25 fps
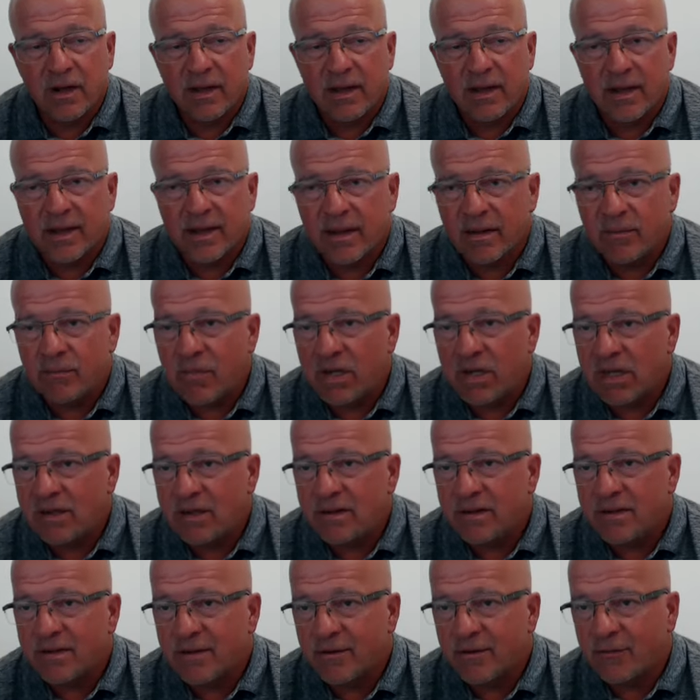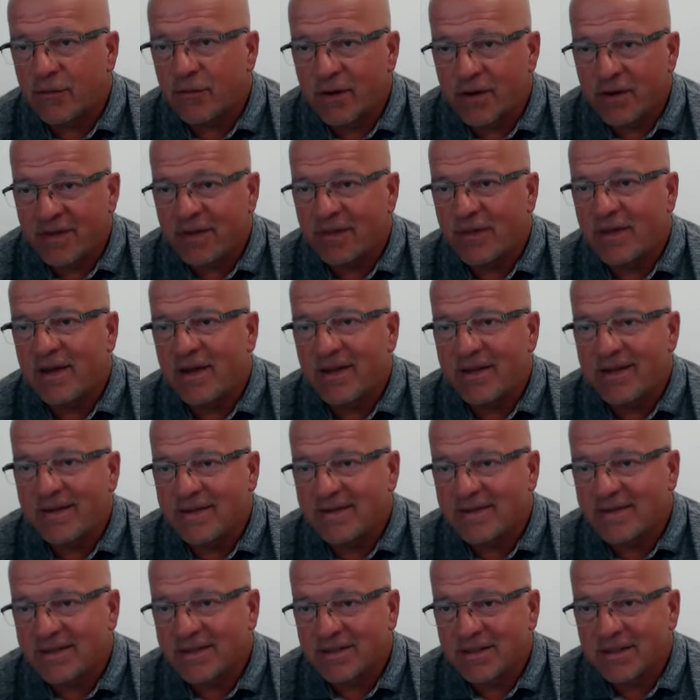it can mean different
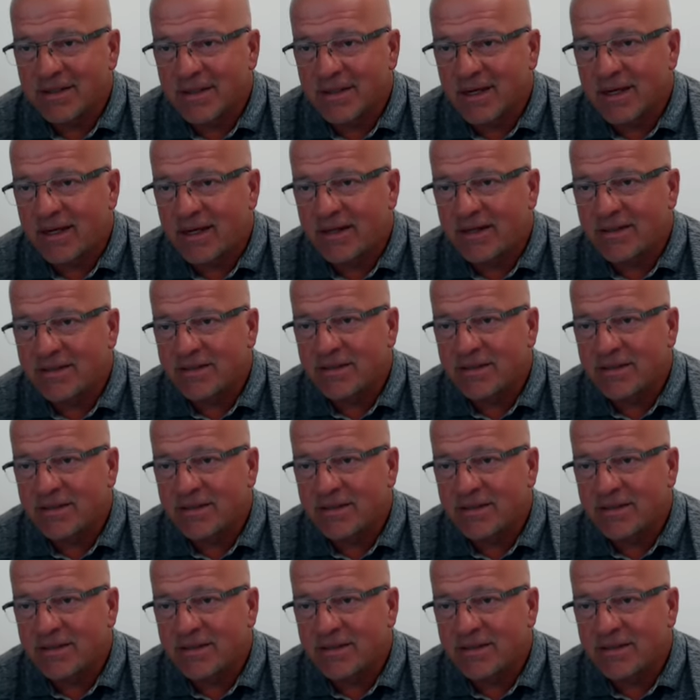things uh,